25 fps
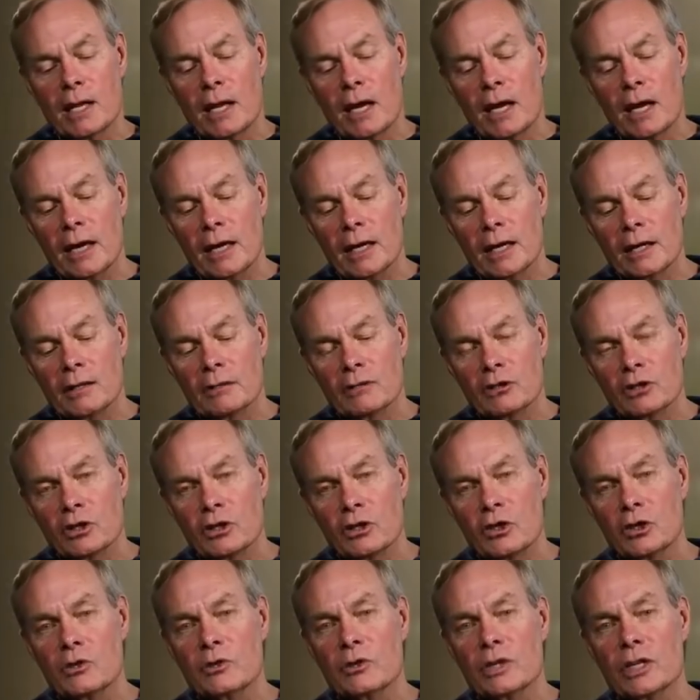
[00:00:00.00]
And
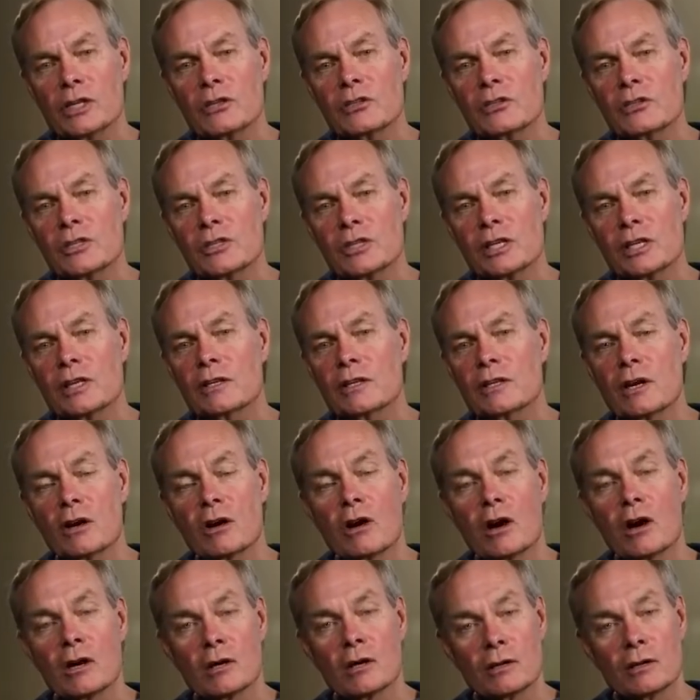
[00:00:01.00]
you can see there
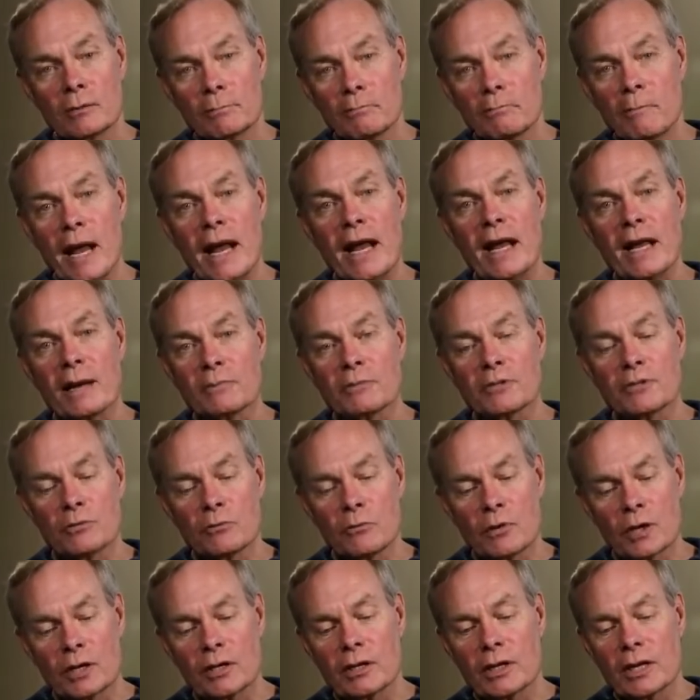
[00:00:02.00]
are maps
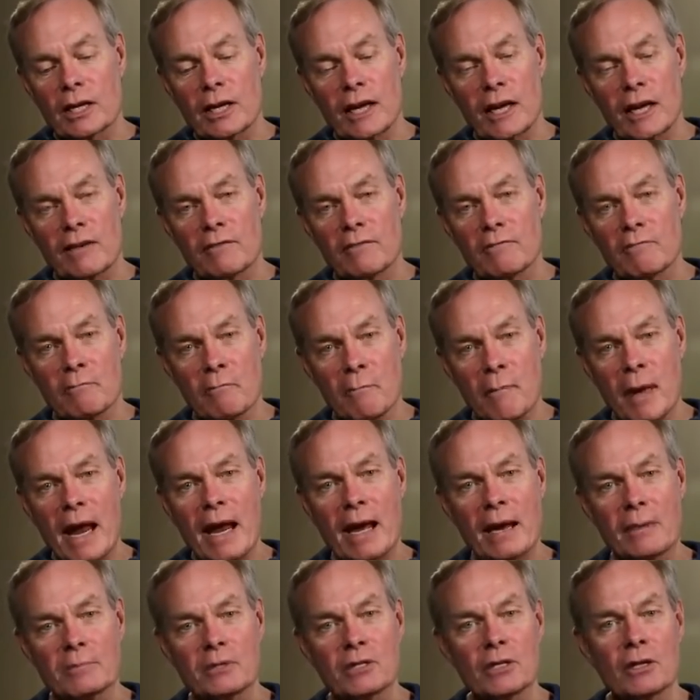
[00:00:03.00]
where they have
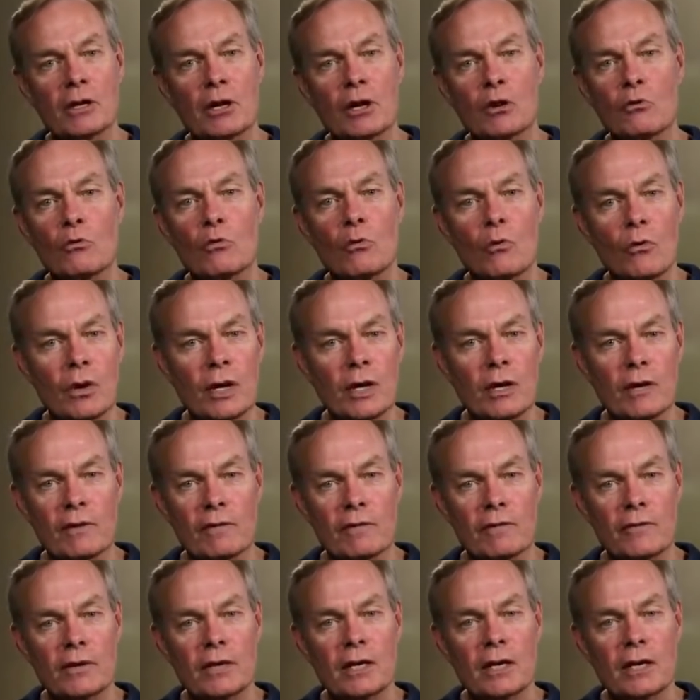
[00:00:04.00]
mapped a
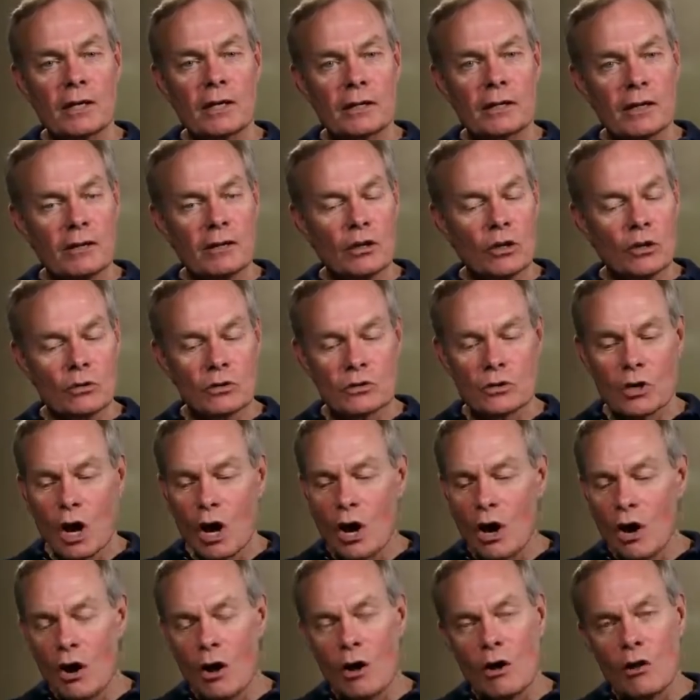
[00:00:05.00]
rift that goes
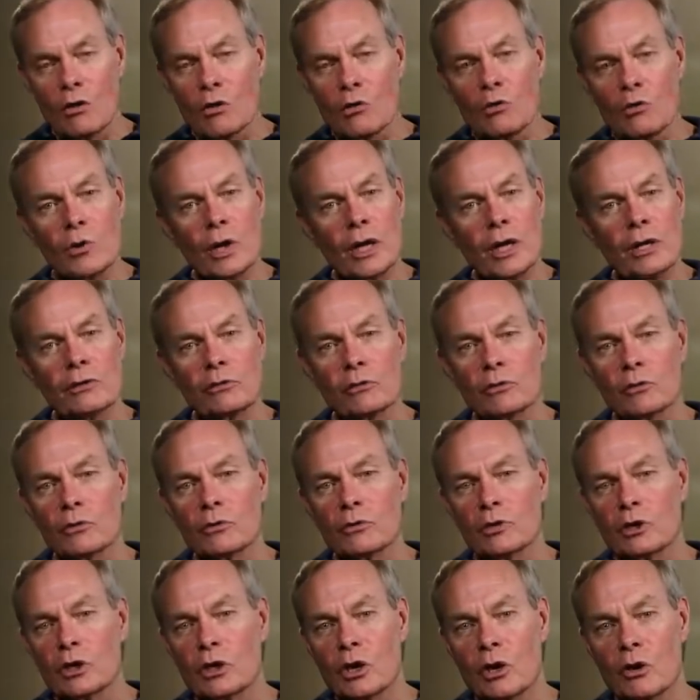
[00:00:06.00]
all the way
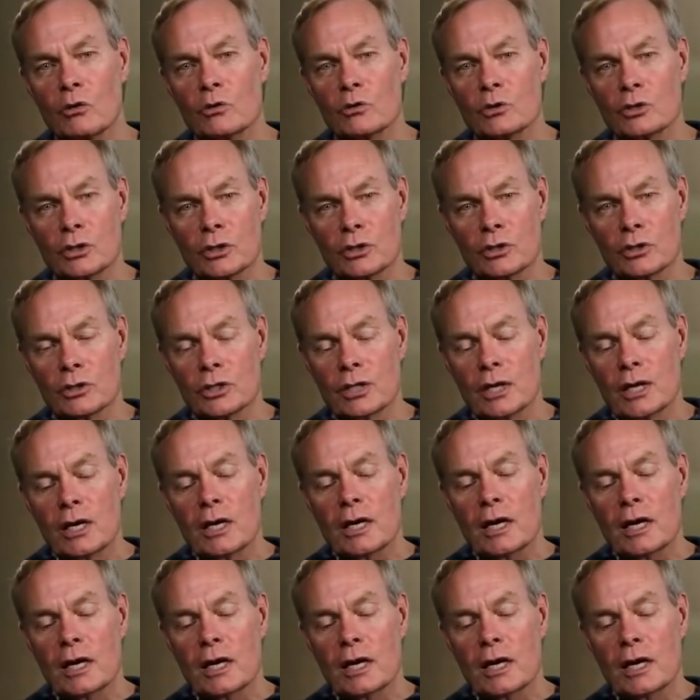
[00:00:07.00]
through the oceans.